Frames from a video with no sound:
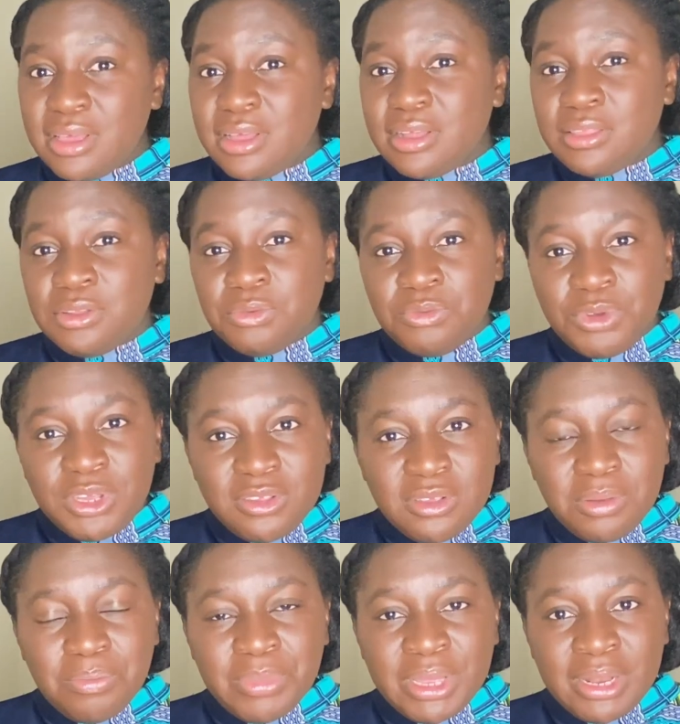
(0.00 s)
The
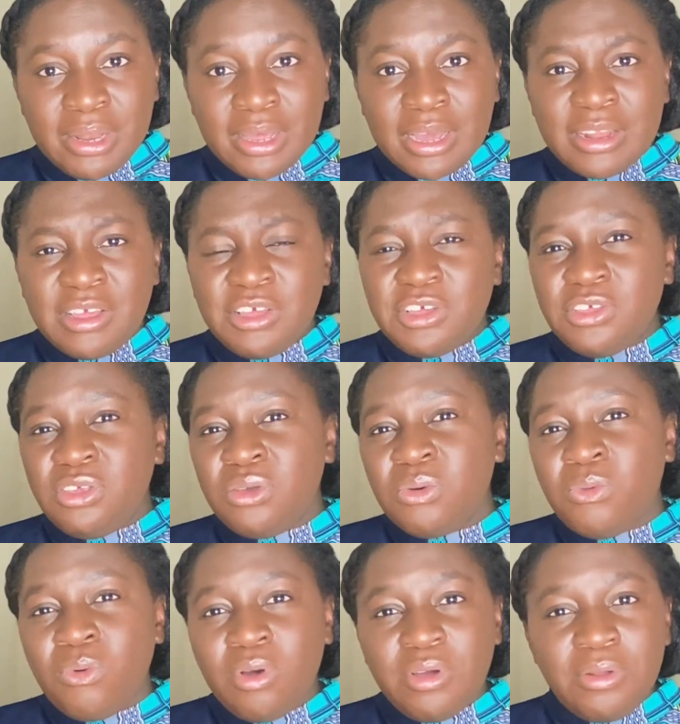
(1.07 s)
reason being that you
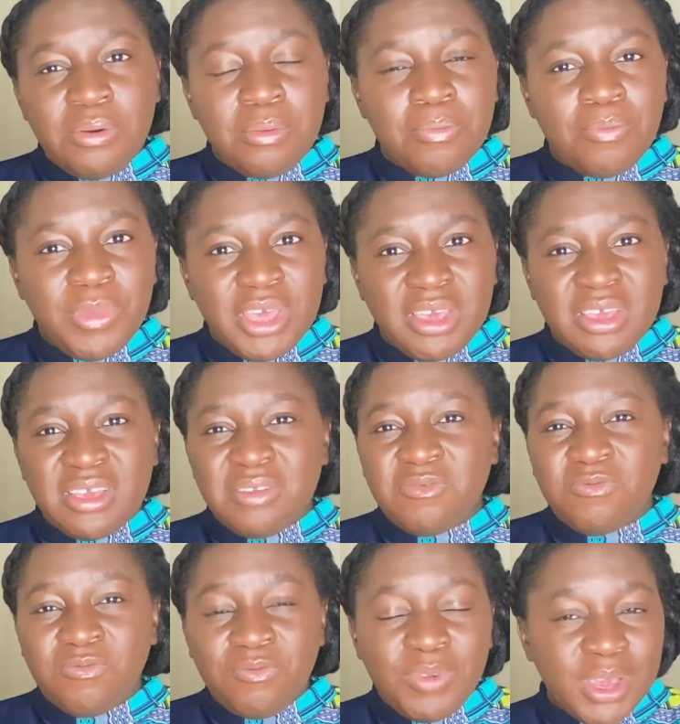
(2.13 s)
want to make it
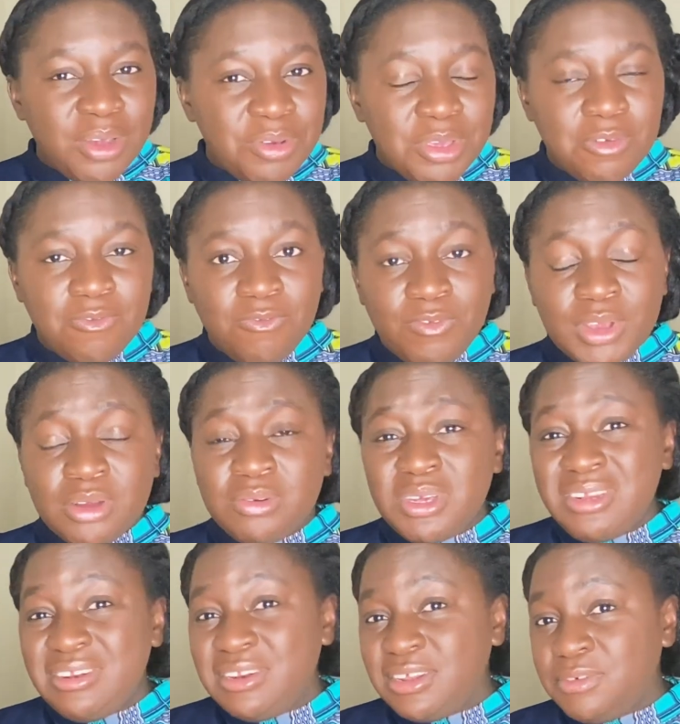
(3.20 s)
very, very
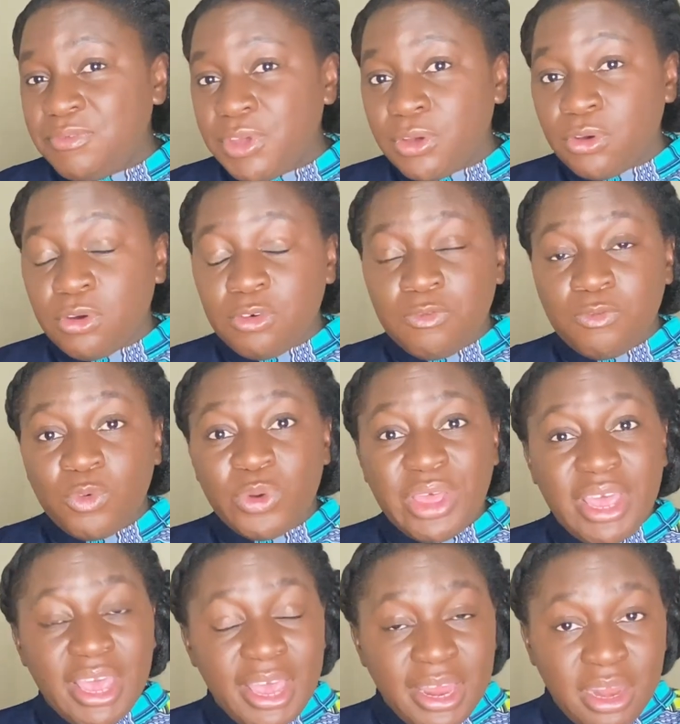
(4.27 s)
difficult for
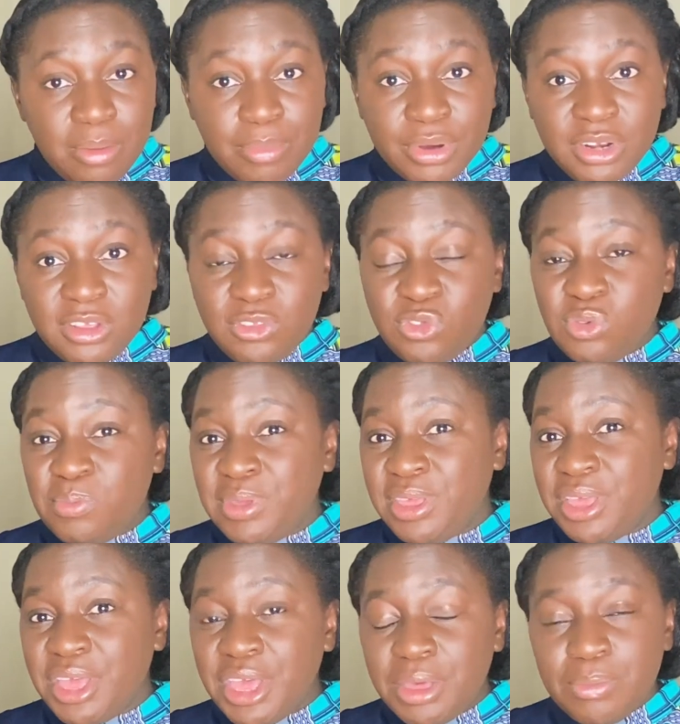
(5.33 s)
anybody to be
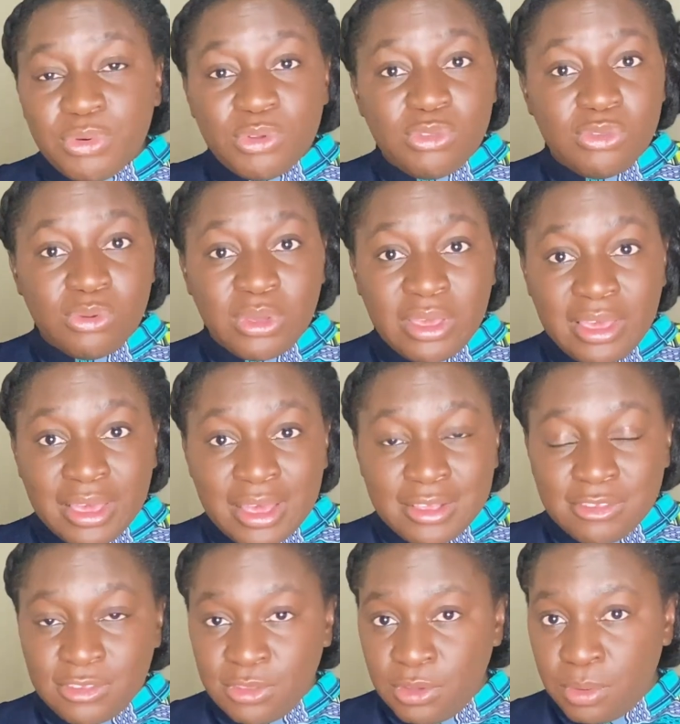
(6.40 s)
able to
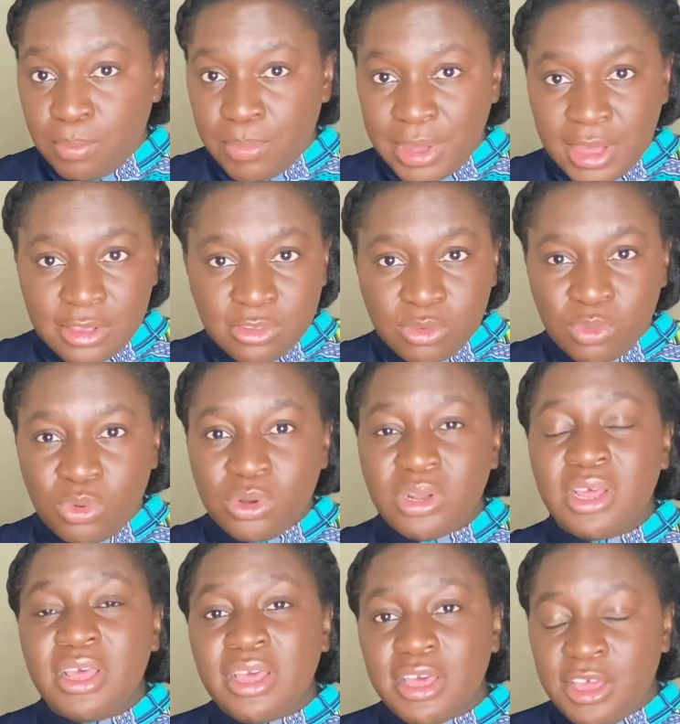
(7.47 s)
guess your password
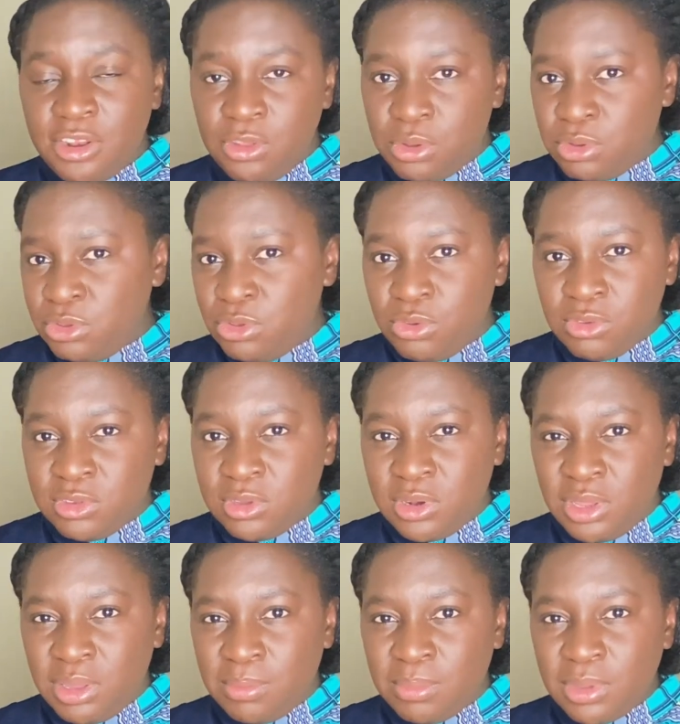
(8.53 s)
and your username.